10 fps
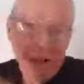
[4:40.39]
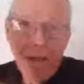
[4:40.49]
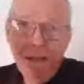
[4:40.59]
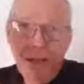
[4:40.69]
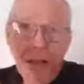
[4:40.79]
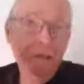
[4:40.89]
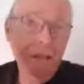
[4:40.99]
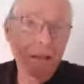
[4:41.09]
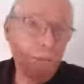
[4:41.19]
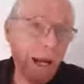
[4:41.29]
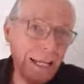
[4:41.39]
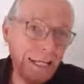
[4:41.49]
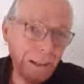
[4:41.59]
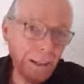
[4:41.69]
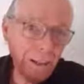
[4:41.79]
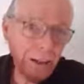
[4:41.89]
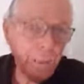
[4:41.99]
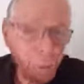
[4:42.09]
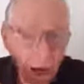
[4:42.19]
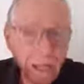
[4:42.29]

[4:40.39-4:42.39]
The celebrities' paintings are going to sell. Why?